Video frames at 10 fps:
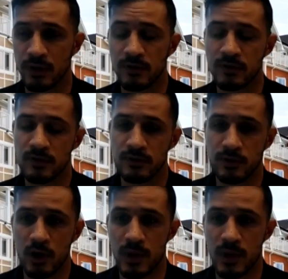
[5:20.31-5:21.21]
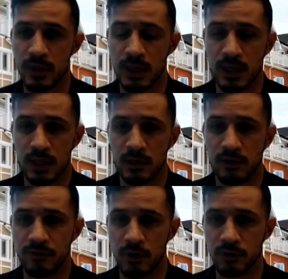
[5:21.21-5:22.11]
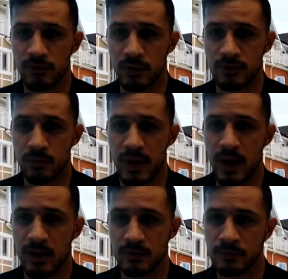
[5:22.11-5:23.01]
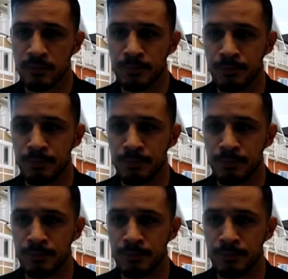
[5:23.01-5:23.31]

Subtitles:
the CC&R amendment and get enough votes for it to pass.